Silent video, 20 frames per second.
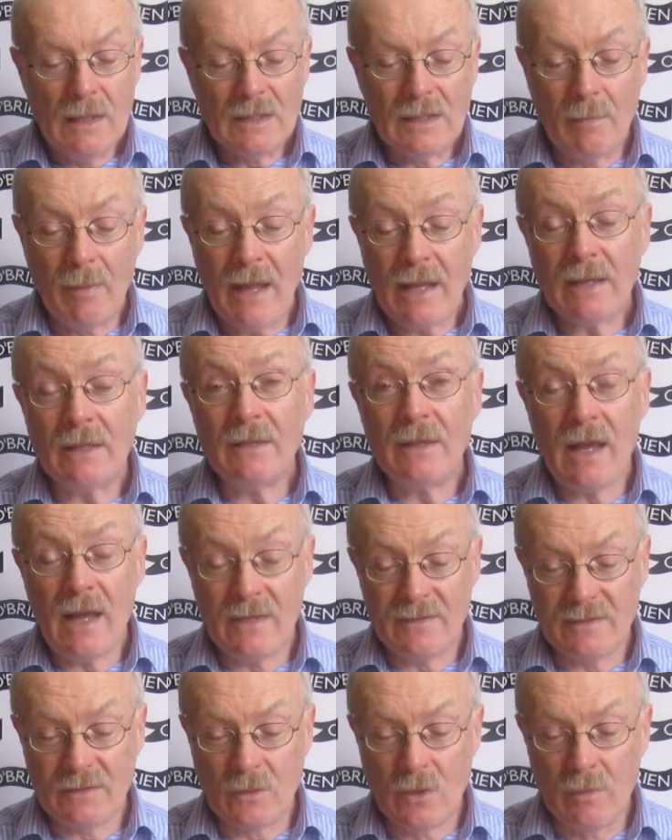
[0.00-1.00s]
The Black and
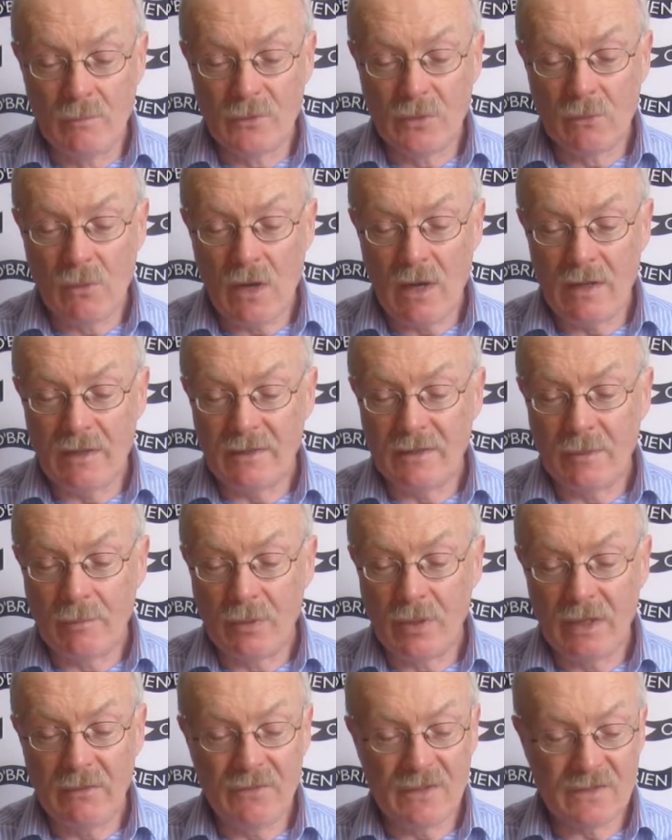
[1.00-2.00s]
Tans had come to Ireland the
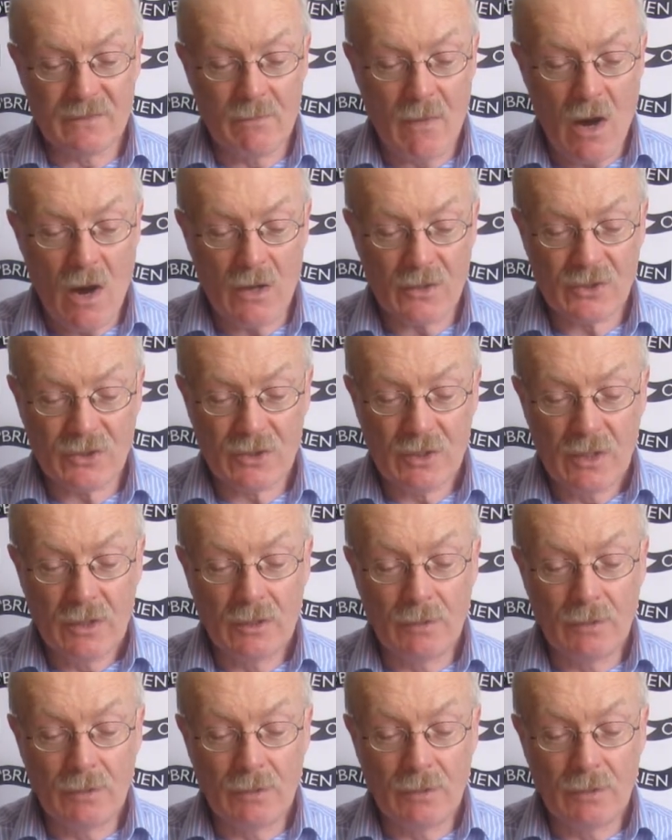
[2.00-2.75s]
previous March